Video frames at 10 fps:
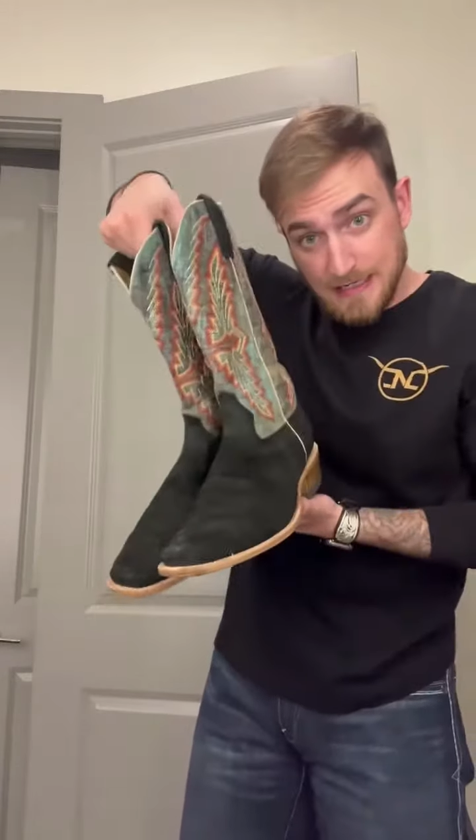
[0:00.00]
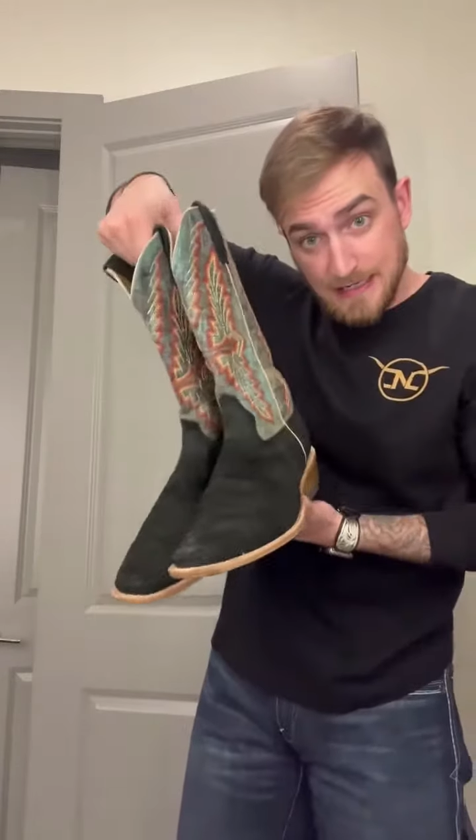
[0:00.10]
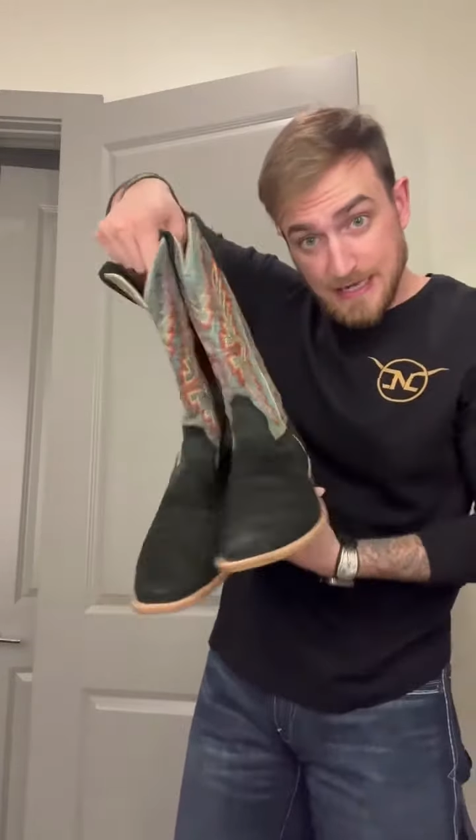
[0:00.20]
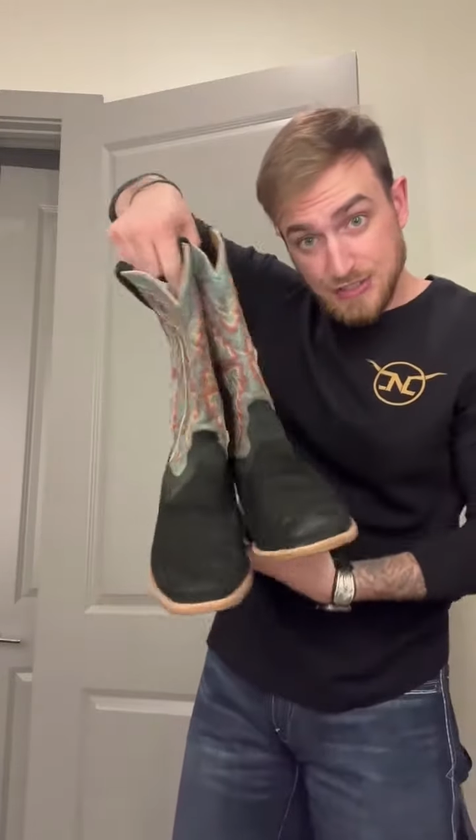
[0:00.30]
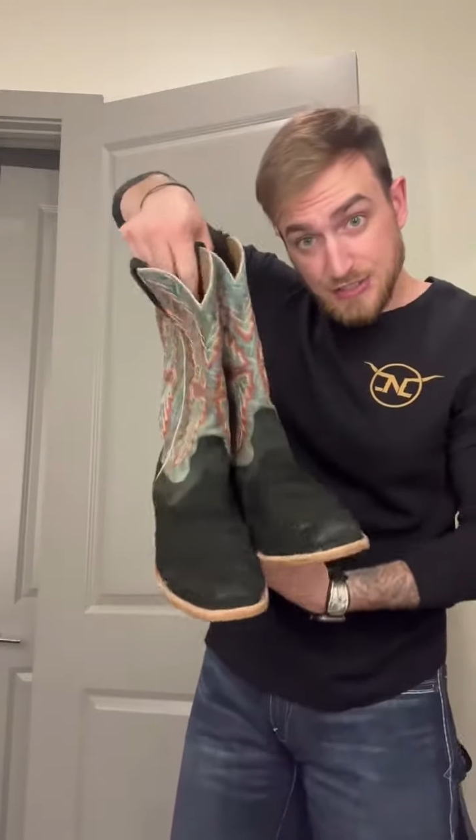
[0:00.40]

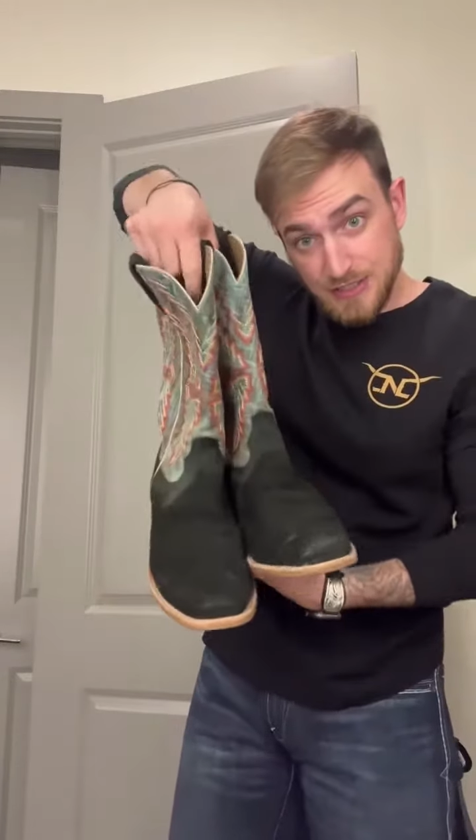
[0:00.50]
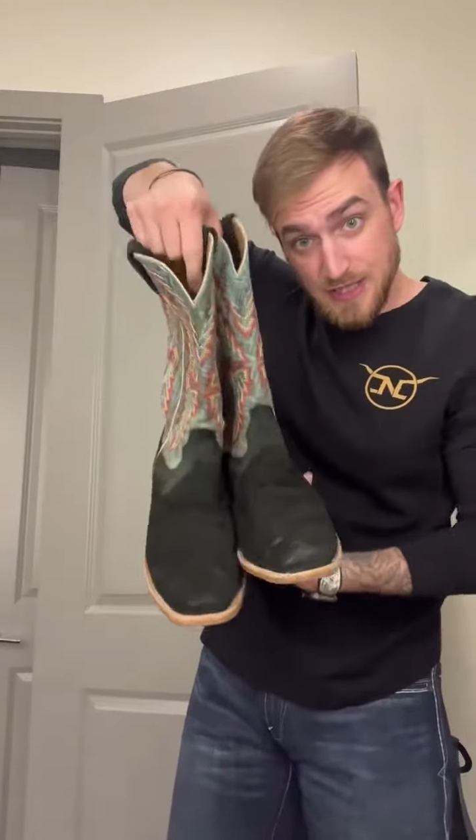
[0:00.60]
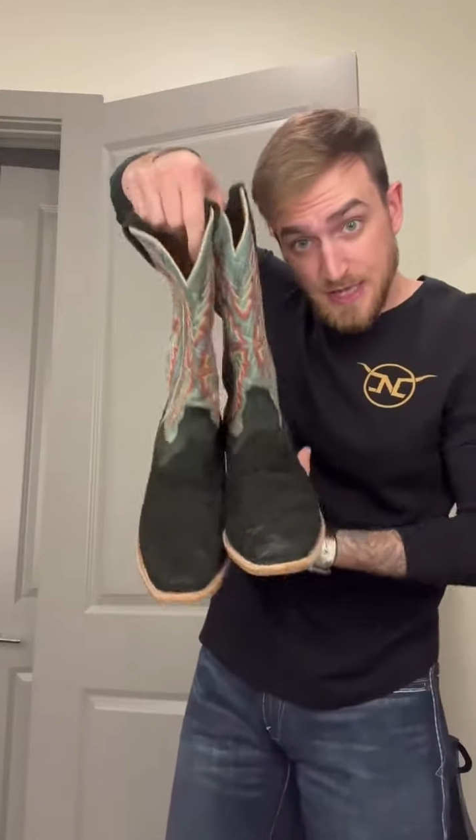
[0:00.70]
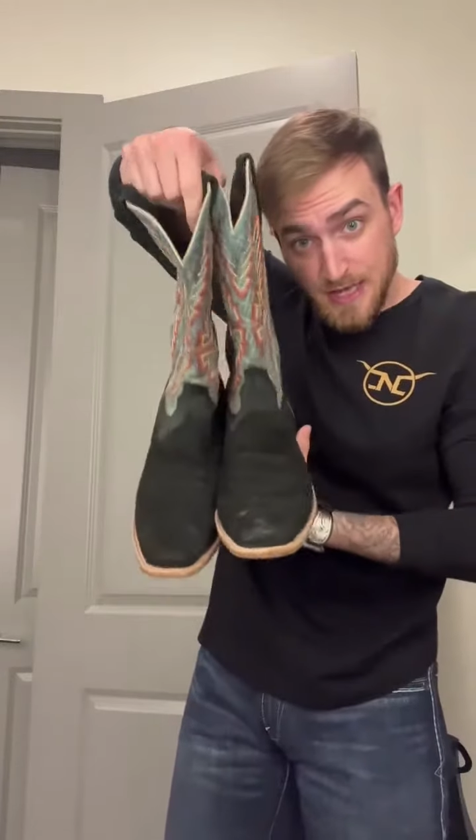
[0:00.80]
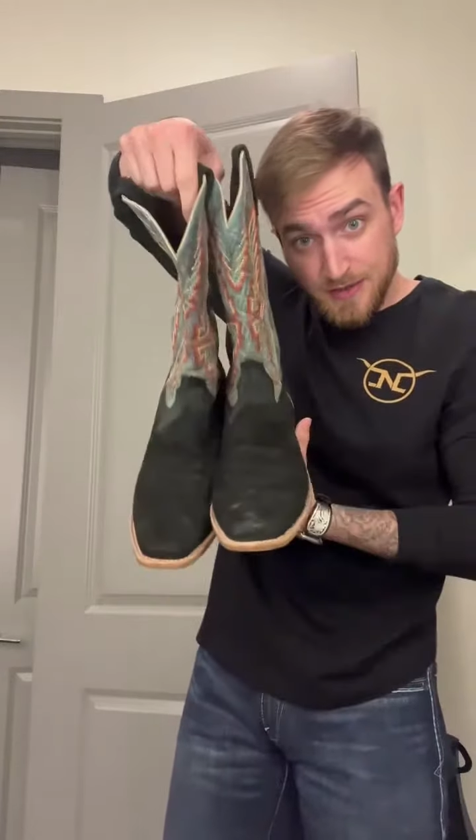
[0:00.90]
Collection,
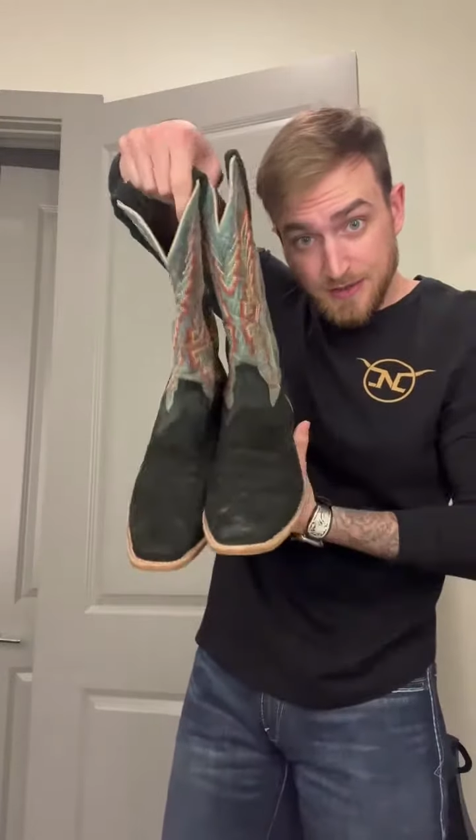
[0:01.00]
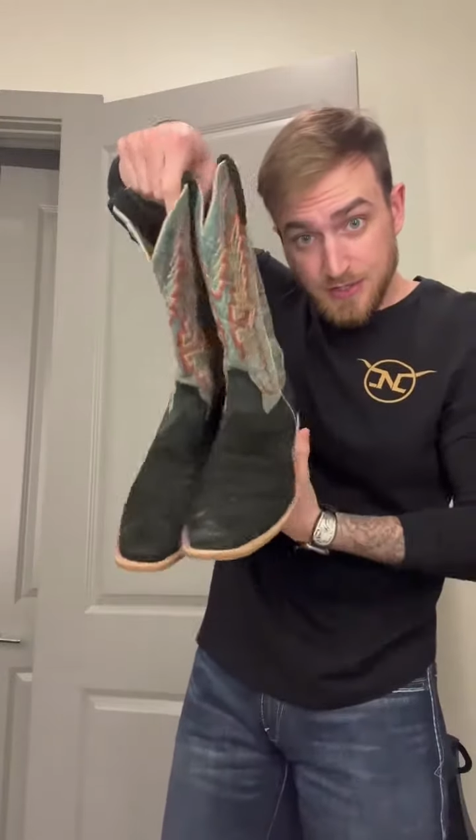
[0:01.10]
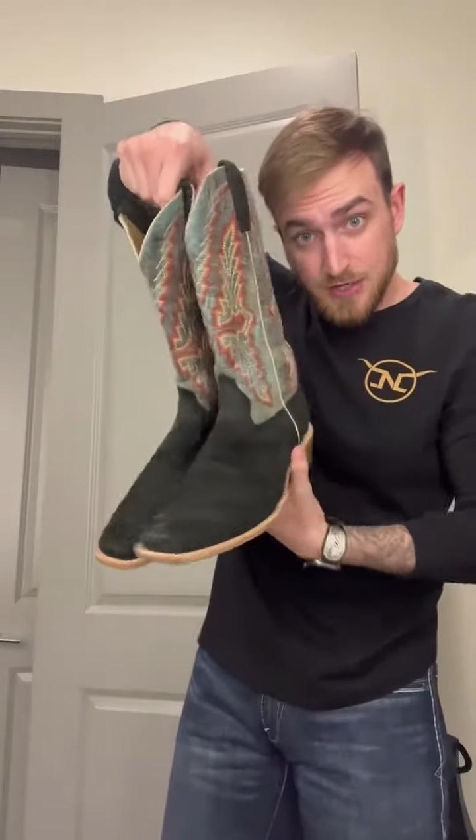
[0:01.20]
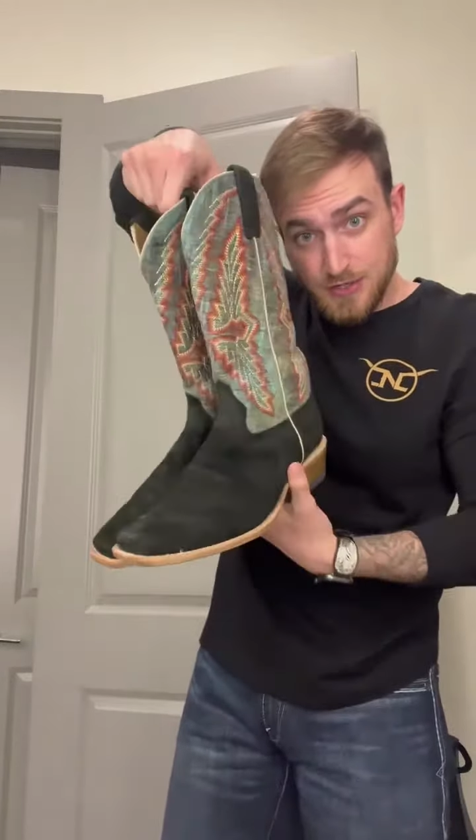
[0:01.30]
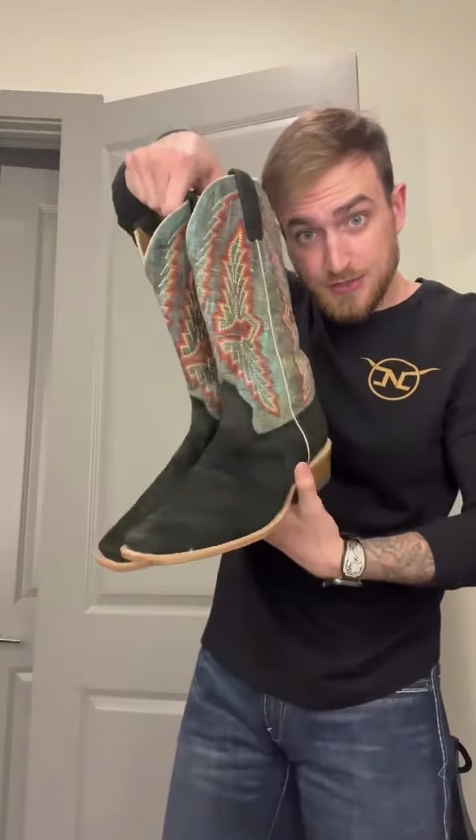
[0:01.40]

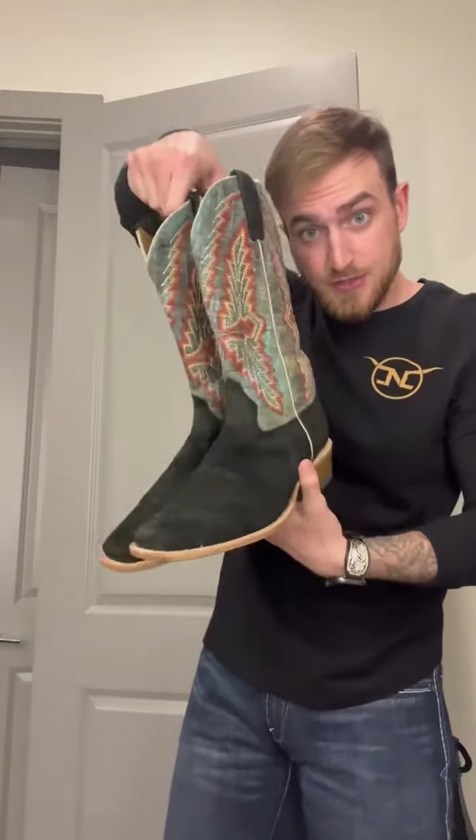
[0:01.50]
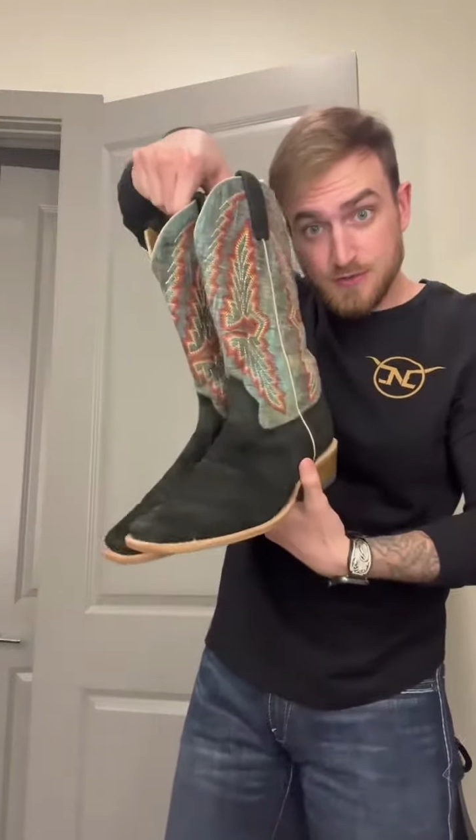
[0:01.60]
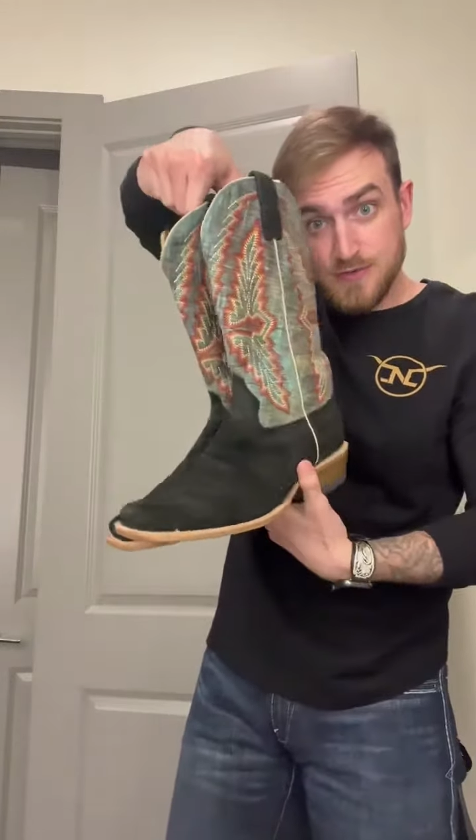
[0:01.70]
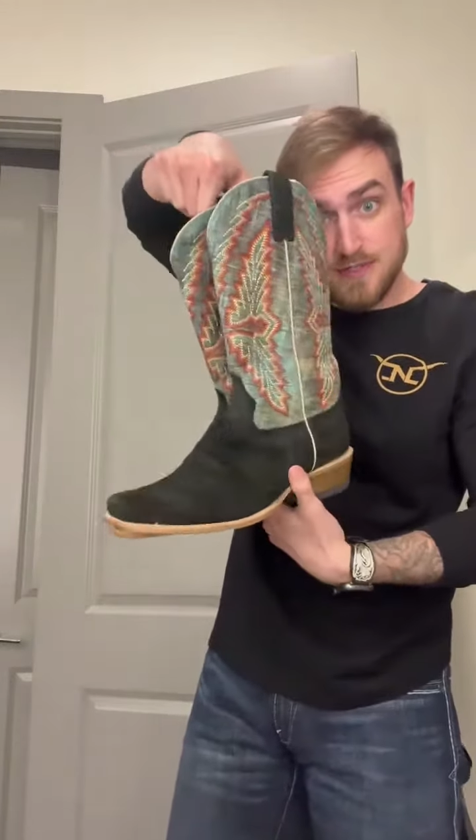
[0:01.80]
the Cutter Toe.